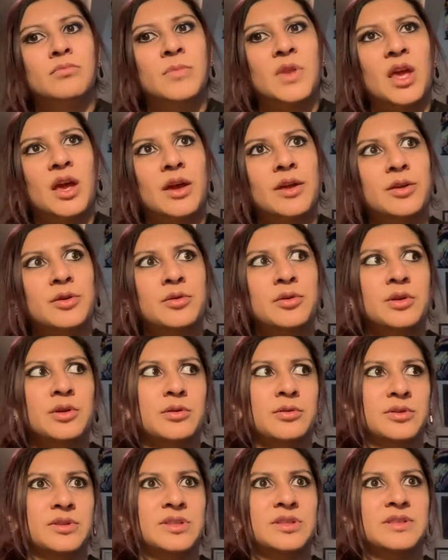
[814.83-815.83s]
I don't know.
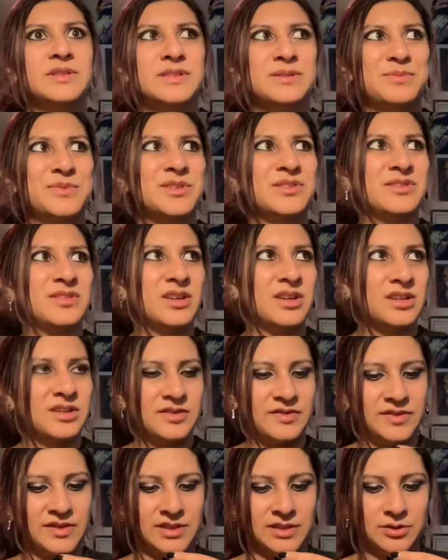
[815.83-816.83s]
It smells kind of
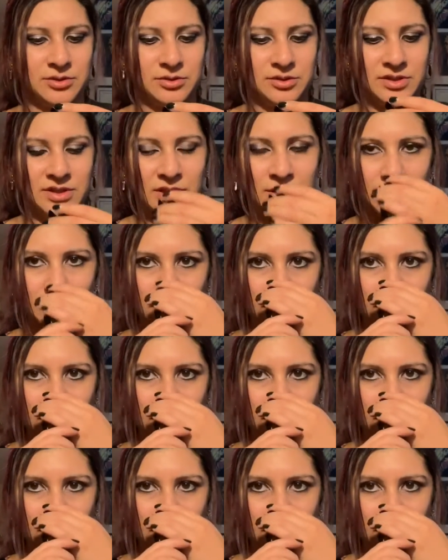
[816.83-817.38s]
citrusy.